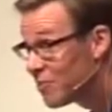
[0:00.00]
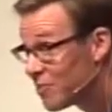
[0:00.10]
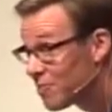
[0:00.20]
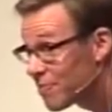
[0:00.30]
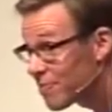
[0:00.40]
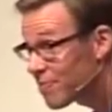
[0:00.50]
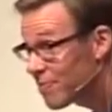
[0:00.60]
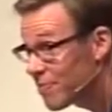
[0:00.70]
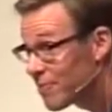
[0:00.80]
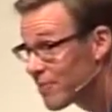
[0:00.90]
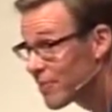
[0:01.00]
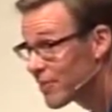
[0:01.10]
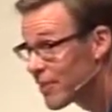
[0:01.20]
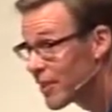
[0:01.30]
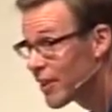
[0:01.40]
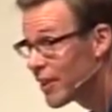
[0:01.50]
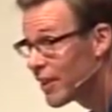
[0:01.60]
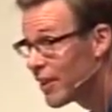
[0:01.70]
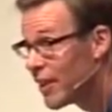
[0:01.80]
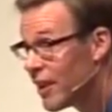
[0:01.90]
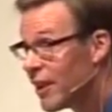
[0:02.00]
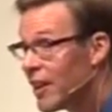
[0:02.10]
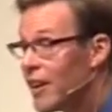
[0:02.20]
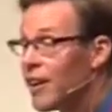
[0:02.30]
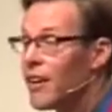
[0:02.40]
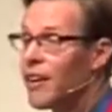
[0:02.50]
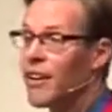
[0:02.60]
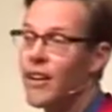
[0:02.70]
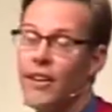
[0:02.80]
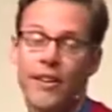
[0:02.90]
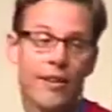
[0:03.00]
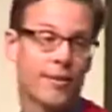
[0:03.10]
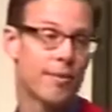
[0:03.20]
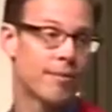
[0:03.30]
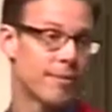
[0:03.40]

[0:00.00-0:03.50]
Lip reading: No one is speaking in this clip.